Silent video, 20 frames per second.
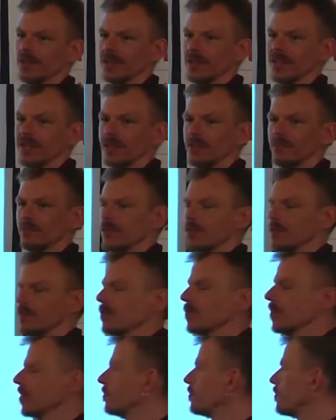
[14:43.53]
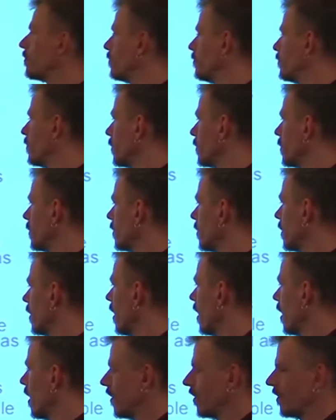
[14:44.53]
On the heap, you will put
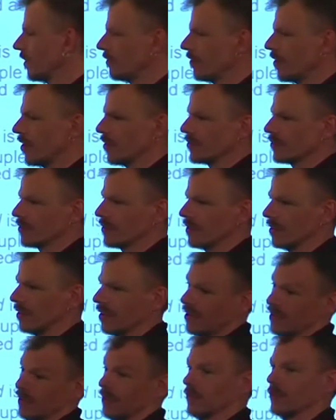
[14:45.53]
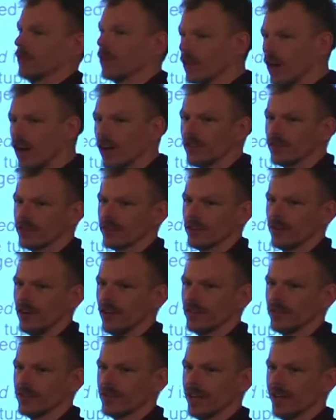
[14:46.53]
the last
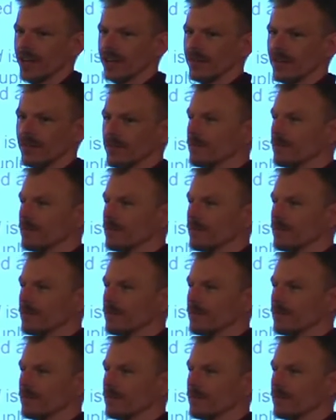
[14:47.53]
console